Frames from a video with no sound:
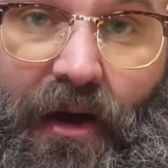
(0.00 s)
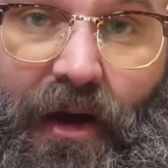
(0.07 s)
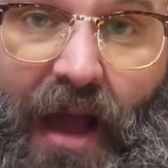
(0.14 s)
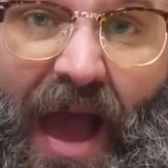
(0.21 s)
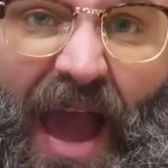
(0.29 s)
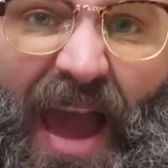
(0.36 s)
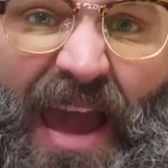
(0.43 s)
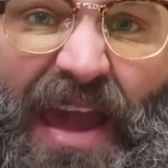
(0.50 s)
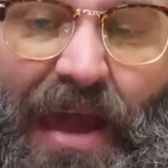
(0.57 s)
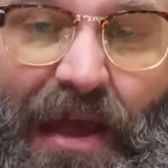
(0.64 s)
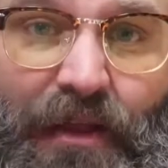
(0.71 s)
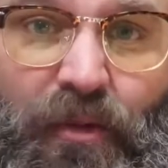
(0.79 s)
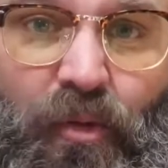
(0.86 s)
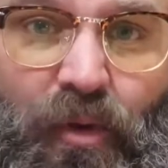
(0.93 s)
a
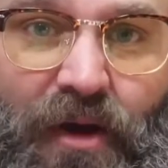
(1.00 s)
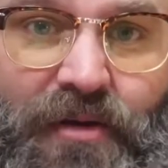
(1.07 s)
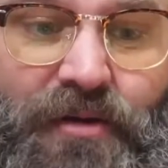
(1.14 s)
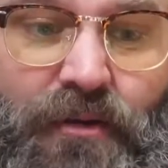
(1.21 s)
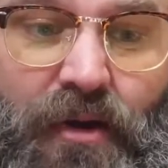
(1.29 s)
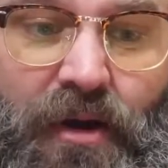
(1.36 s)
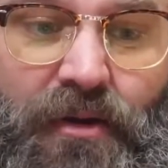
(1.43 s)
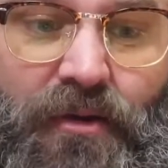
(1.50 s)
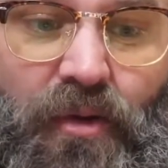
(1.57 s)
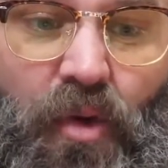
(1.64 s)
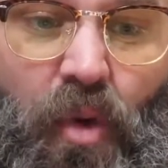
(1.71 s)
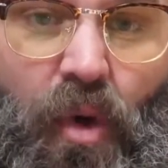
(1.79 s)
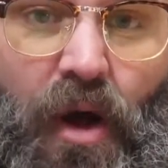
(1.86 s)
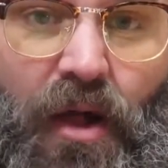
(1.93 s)
high-end
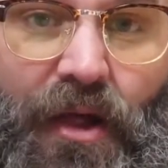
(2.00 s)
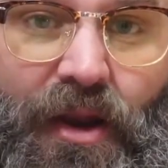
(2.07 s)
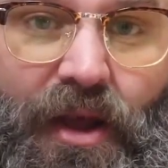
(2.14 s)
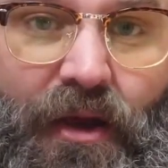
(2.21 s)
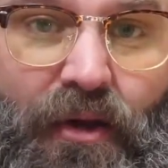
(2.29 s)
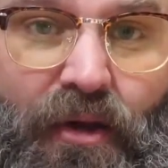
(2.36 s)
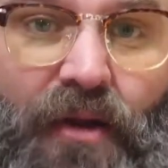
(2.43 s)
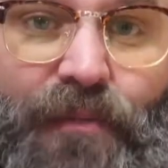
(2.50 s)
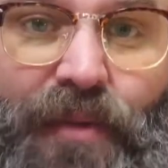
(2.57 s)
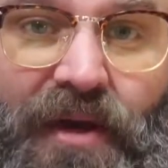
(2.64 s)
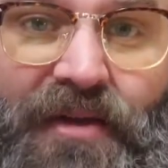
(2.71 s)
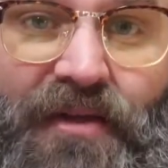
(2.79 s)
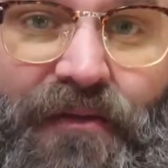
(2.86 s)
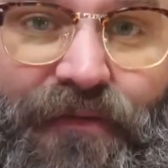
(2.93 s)
restaurant quality
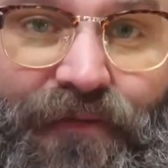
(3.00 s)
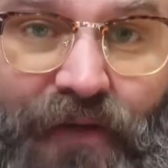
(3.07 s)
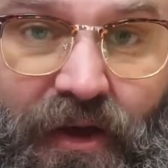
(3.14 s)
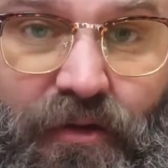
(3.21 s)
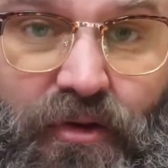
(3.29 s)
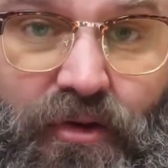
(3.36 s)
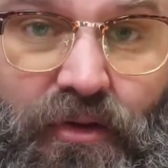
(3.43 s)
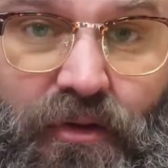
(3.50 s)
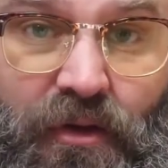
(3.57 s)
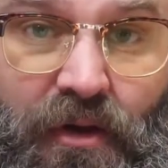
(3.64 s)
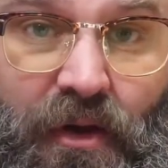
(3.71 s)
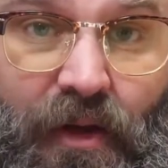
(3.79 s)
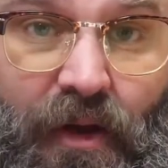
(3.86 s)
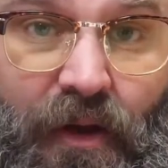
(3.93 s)
cooked piece of fish
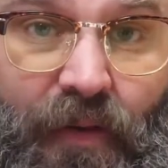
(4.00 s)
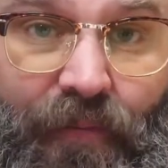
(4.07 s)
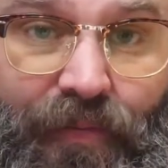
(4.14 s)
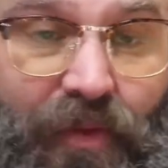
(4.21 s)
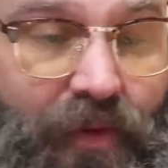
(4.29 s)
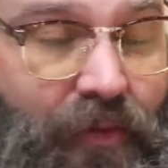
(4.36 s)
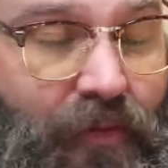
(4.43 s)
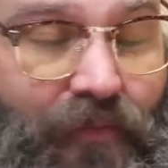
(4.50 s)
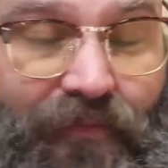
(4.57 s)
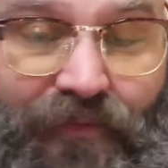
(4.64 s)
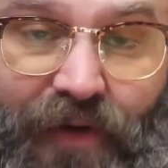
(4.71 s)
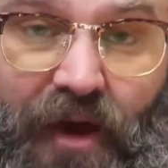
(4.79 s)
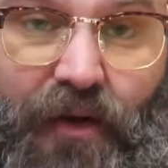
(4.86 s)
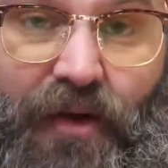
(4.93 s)

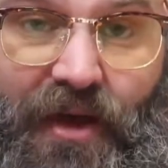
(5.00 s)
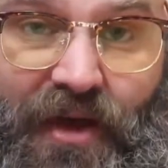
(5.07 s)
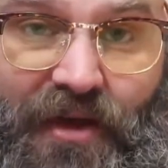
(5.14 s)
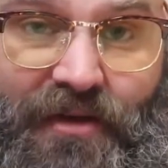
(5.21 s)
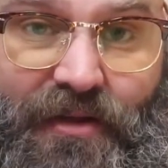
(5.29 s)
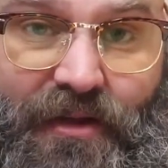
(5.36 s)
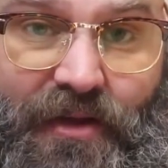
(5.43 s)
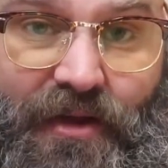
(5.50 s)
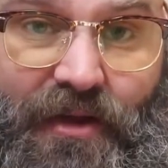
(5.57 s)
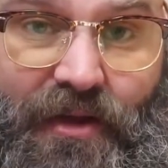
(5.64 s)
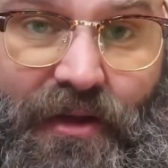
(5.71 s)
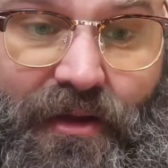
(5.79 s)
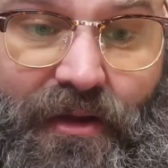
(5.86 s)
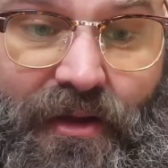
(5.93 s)
very
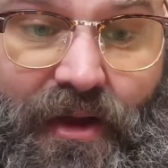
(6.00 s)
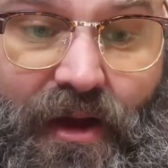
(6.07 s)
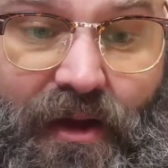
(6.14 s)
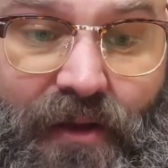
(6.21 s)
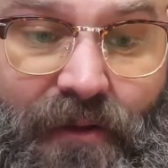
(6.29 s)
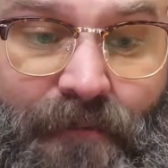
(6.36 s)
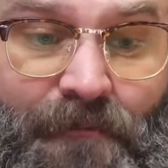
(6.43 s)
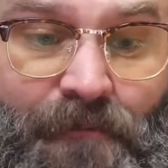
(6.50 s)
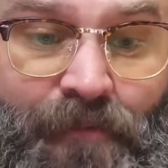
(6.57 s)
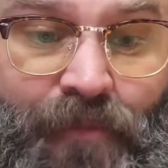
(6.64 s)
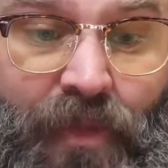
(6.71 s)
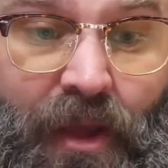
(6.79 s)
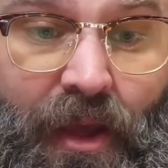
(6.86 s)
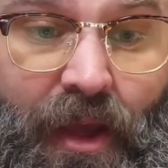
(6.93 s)
easily done
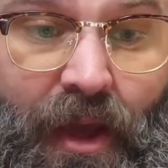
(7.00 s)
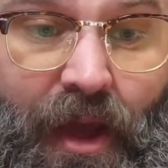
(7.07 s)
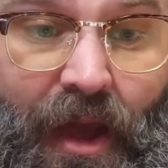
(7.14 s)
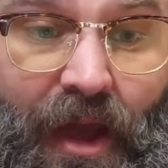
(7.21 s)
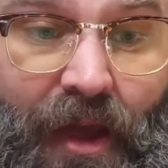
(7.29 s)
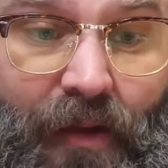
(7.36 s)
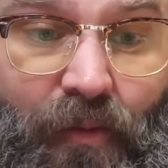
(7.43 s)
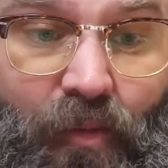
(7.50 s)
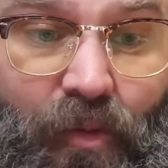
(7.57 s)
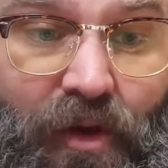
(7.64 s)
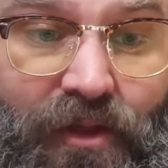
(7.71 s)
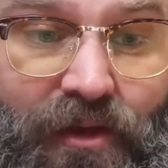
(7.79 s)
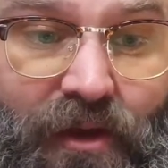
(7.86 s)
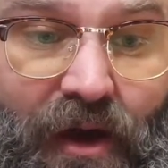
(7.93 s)

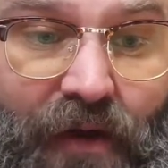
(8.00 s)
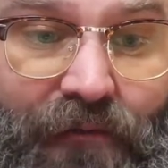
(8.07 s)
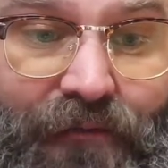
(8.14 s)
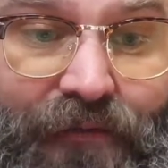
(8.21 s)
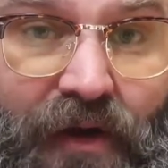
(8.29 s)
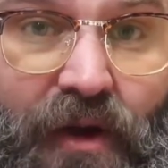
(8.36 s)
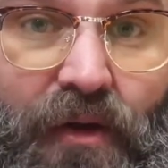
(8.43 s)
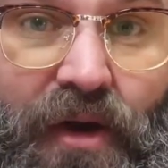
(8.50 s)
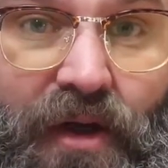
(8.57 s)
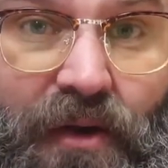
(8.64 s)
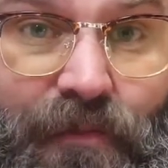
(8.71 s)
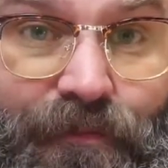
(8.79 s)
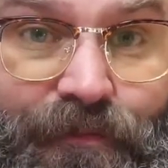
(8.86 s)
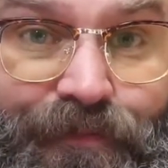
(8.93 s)
and with a
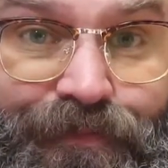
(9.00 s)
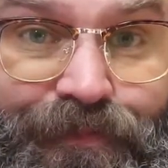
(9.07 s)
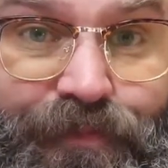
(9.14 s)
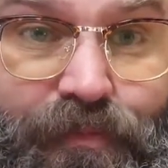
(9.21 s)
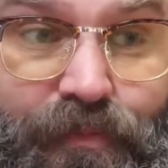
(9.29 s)
very